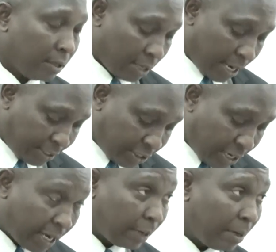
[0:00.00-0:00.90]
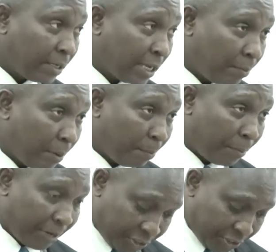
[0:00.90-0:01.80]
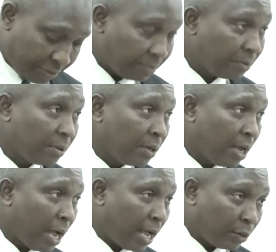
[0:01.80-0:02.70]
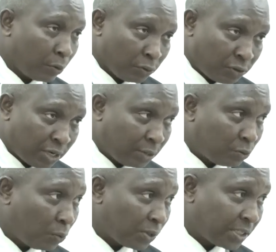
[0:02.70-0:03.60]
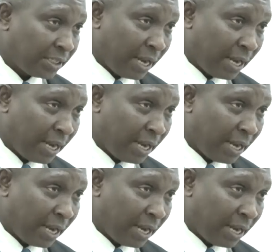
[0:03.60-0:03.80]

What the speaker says: that agreement had been breached and the contract was